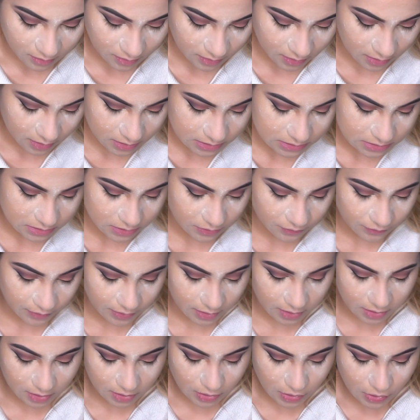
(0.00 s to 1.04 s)
Okay, so
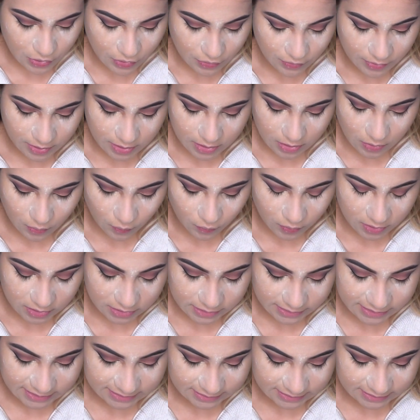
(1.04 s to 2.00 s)
we're gonna go in with